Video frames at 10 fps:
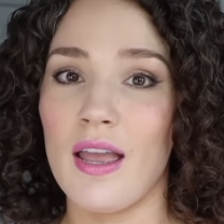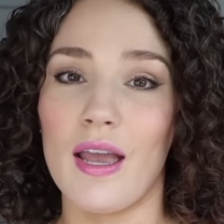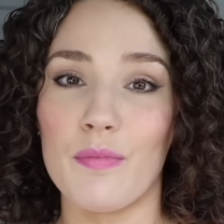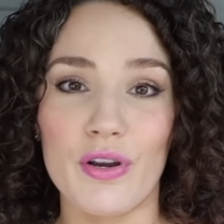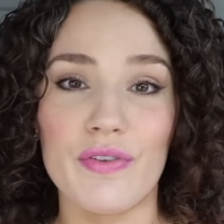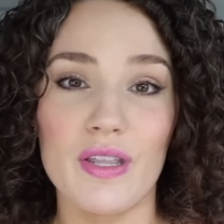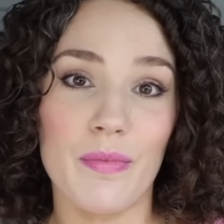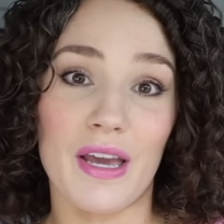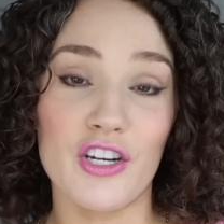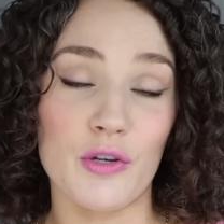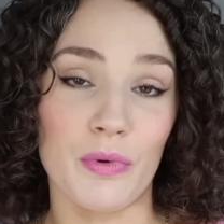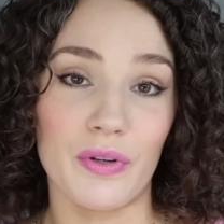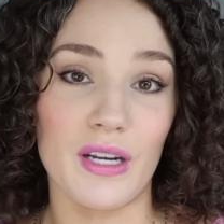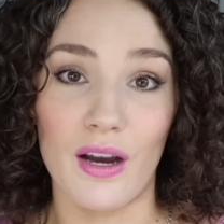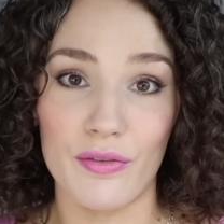improving the
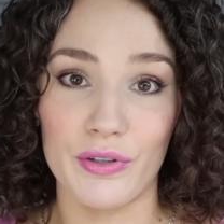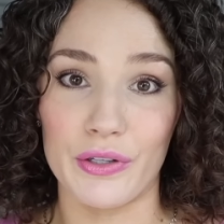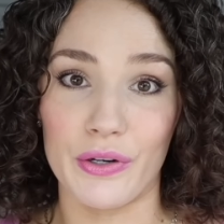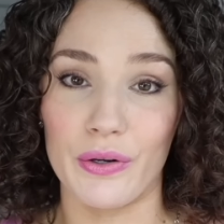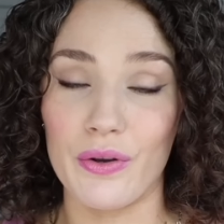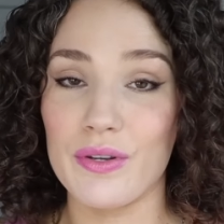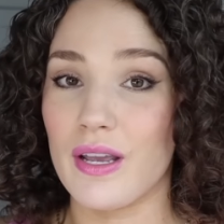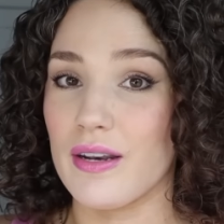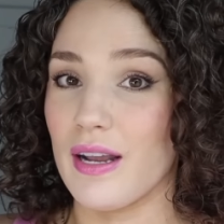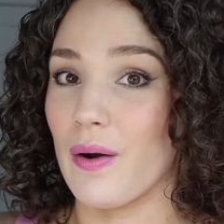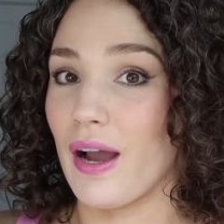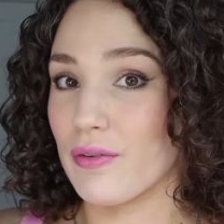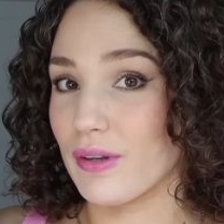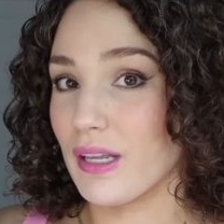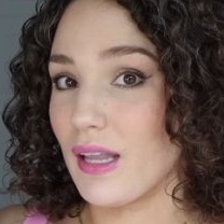manageability of your curls. Now, I
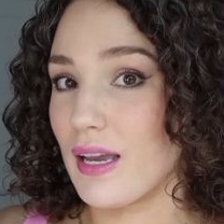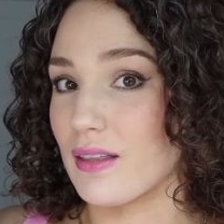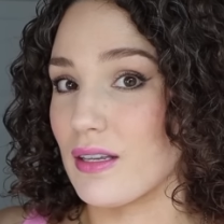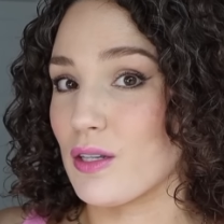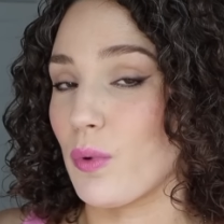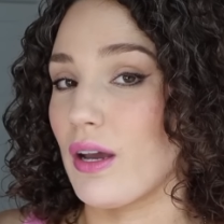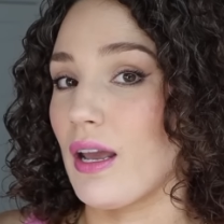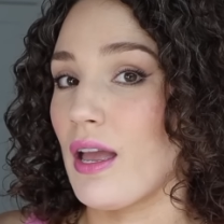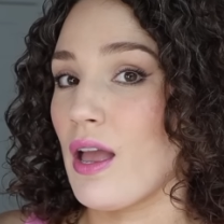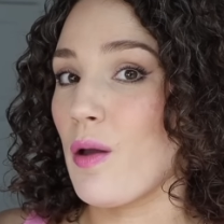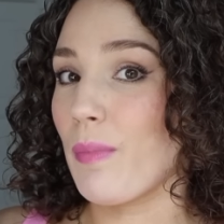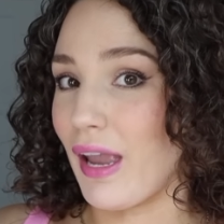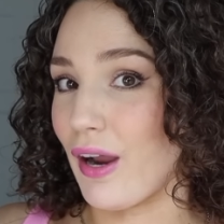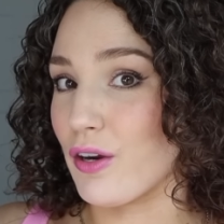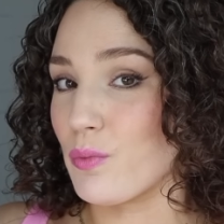really like this one
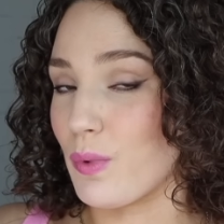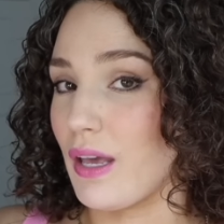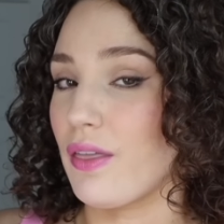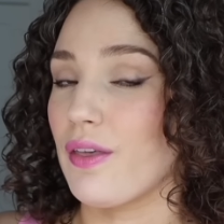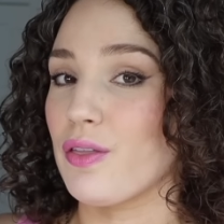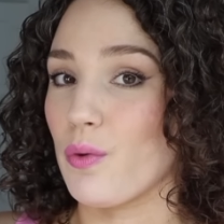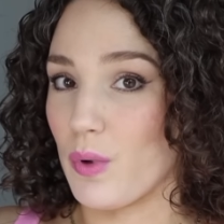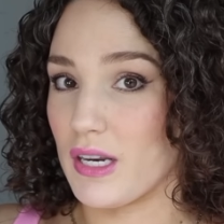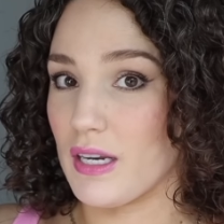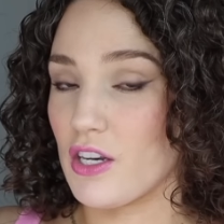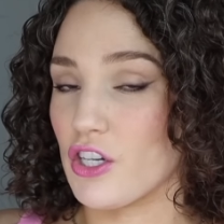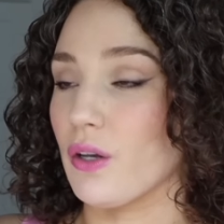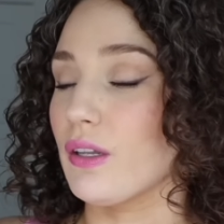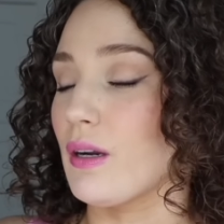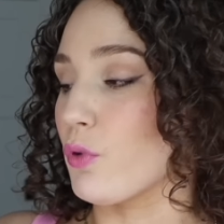paired with the Ouidad
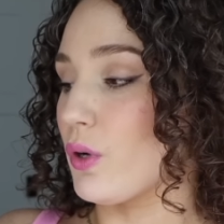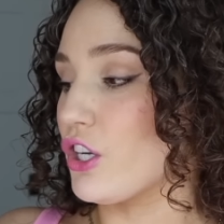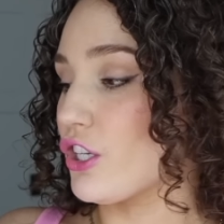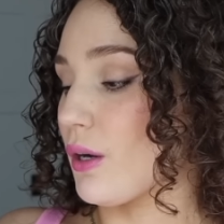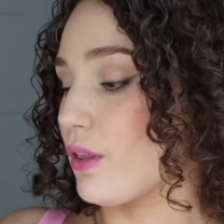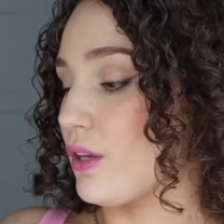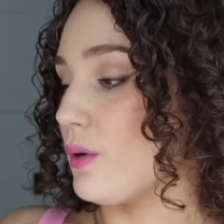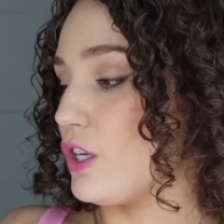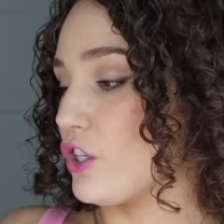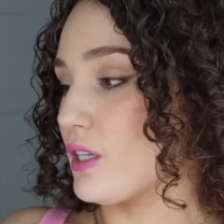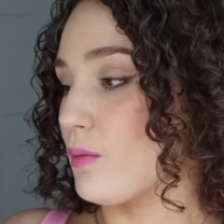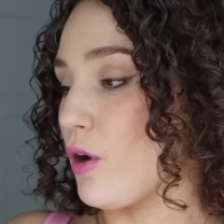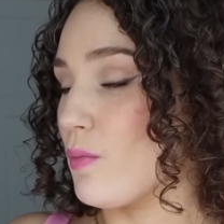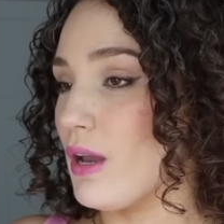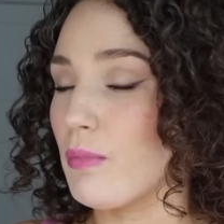gel that I'm going to share with you in just a
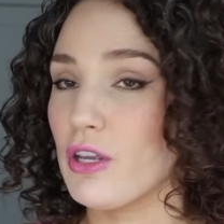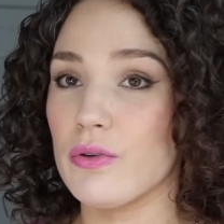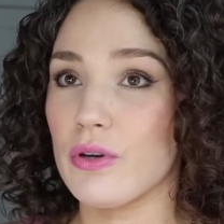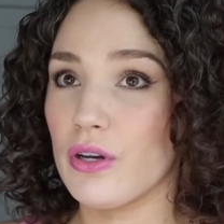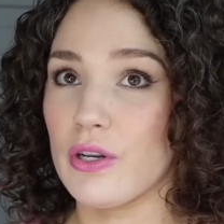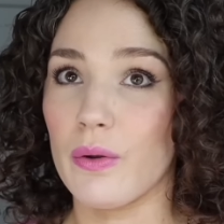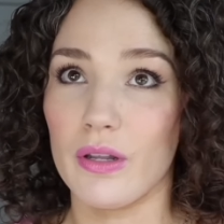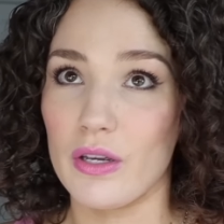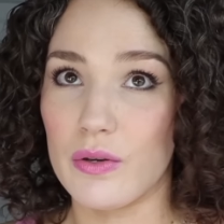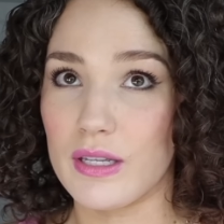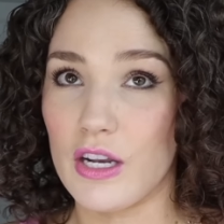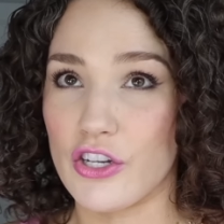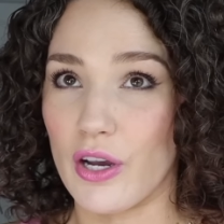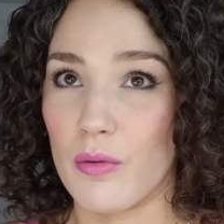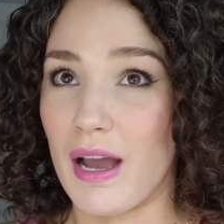moment, but you could totally use that
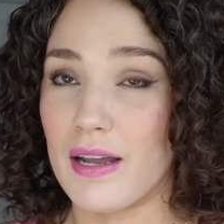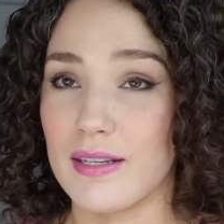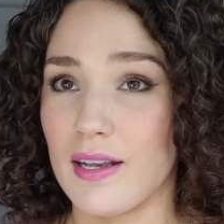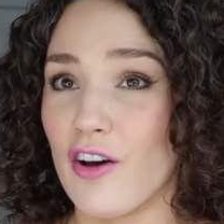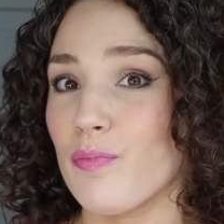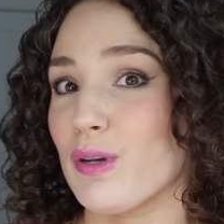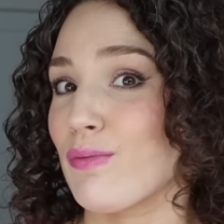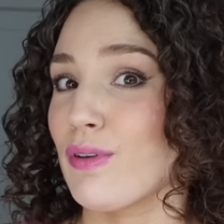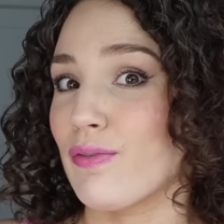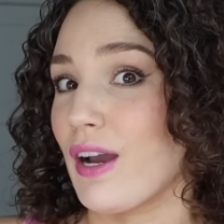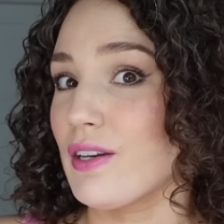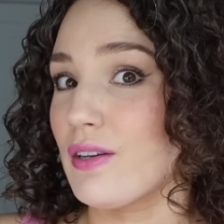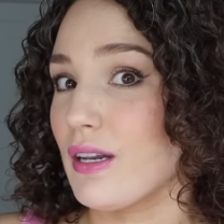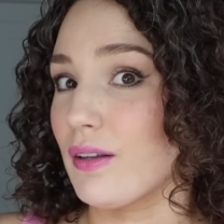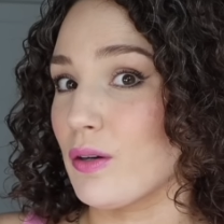gel by itself, but if you find you
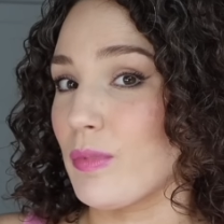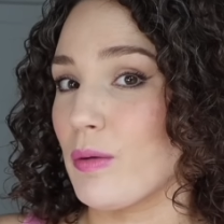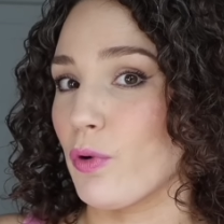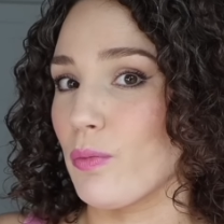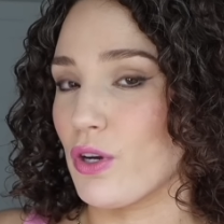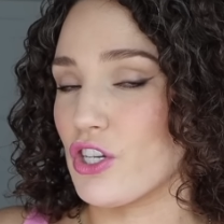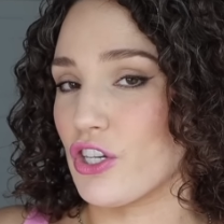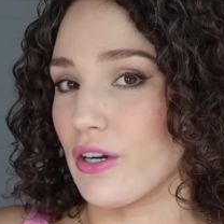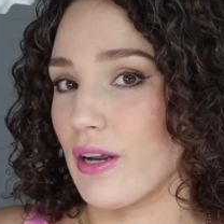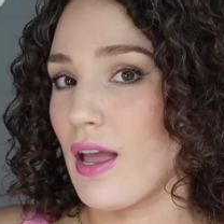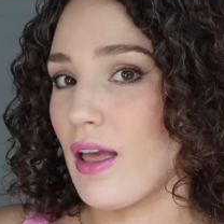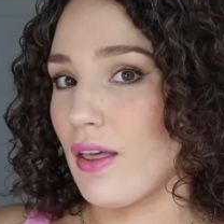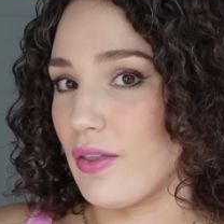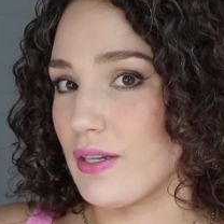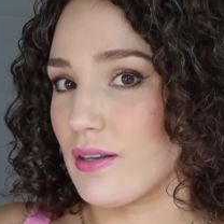need a little bit more moisture,
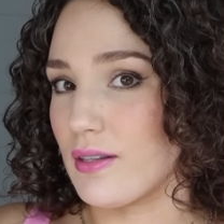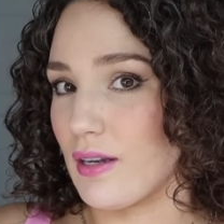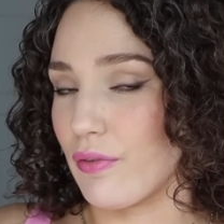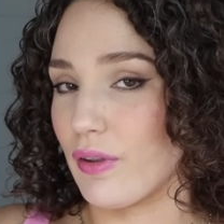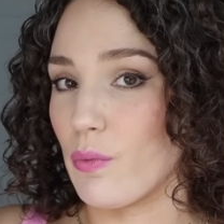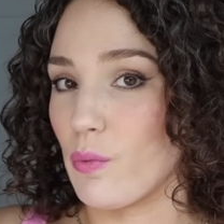this is definitely